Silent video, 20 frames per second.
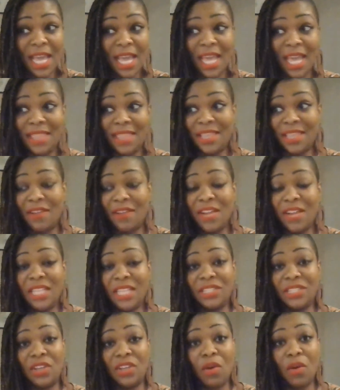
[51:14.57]
And there
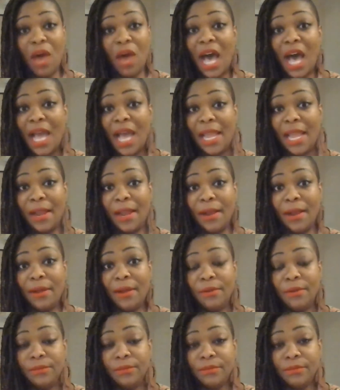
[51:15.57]
is no higher